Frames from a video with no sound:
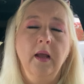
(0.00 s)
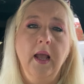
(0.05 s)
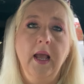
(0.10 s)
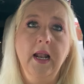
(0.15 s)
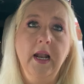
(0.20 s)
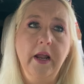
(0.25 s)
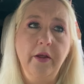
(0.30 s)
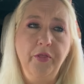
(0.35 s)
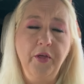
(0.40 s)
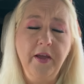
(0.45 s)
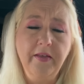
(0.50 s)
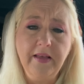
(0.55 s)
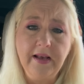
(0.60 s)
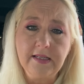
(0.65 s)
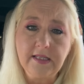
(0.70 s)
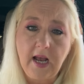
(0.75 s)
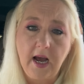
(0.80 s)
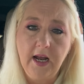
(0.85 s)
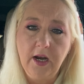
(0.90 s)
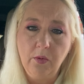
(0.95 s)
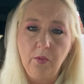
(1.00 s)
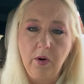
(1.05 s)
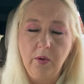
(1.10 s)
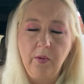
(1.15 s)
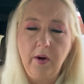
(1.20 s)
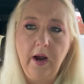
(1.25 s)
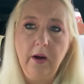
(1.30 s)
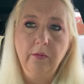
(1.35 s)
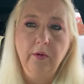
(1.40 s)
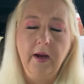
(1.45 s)
and I think that's kind of where
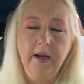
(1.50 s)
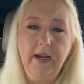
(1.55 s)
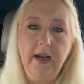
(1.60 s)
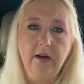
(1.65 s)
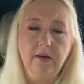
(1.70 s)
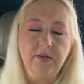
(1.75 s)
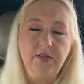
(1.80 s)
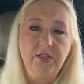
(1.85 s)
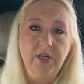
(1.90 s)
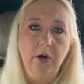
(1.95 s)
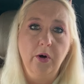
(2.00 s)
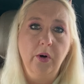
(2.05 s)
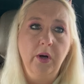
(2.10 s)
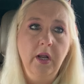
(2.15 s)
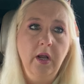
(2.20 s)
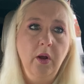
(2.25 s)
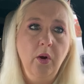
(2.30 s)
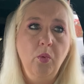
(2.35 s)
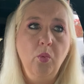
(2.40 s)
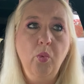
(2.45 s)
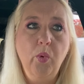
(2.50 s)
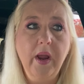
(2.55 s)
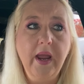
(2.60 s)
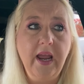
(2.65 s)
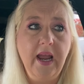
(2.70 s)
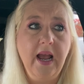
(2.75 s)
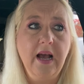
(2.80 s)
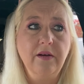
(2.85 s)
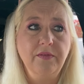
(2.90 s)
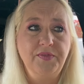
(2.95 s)
we're at right now. So
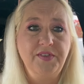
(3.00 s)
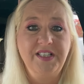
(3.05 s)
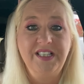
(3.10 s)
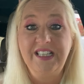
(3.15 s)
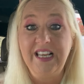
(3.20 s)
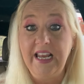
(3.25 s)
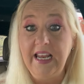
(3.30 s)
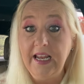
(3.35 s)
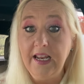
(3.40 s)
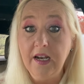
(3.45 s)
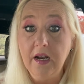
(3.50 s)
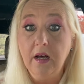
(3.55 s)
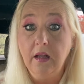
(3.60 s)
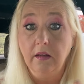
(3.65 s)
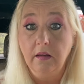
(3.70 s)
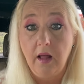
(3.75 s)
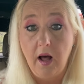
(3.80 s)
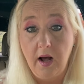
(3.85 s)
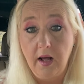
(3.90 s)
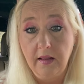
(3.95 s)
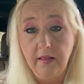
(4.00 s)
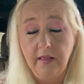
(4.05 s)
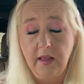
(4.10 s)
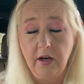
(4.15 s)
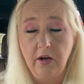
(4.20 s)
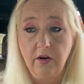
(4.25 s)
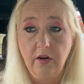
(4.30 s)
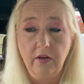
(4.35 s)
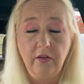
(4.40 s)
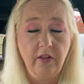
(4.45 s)
we have seen a lot
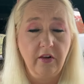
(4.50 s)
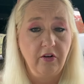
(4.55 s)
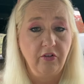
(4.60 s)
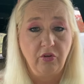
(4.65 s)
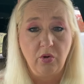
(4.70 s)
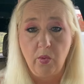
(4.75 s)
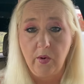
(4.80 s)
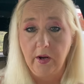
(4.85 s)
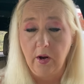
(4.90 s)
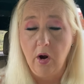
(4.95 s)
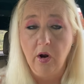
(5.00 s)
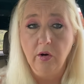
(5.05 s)
that are that is going